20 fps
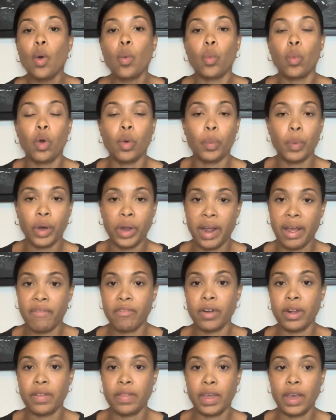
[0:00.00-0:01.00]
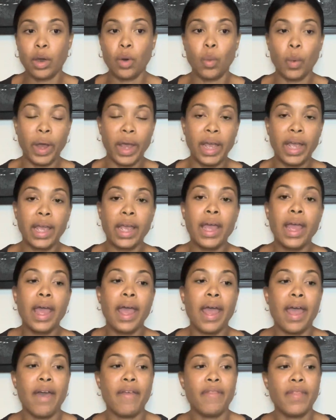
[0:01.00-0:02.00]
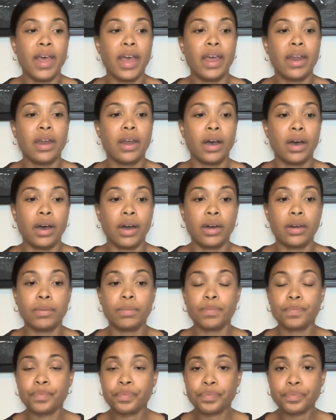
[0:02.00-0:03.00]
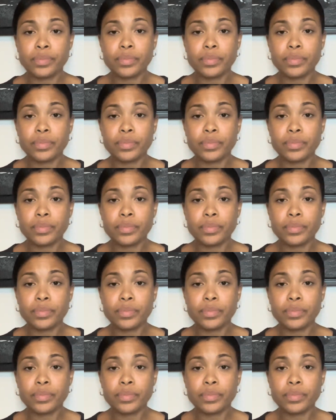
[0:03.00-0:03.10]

will put everything away. And then